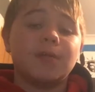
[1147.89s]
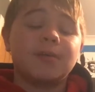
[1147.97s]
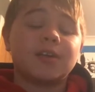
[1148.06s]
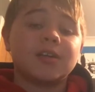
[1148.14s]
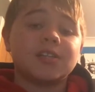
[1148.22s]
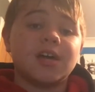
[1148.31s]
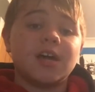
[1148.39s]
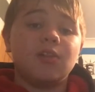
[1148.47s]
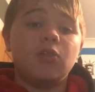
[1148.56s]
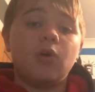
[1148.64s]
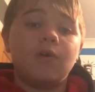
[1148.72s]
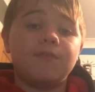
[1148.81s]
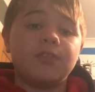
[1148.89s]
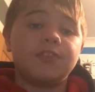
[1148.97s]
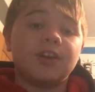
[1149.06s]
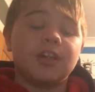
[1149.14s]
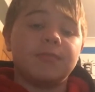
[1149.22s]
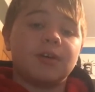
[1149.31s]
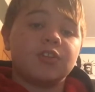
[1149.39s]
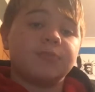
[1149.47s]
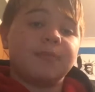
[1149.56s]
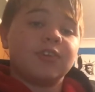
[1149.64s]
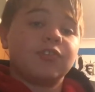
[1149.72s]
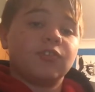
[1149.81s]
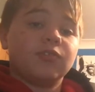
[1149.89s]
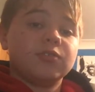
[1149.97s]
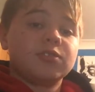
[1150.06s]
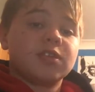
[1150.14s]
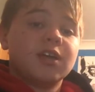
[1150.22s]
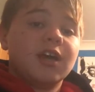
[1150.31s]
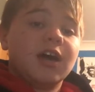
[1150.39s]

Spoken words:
because I love the Charlie Brown specials.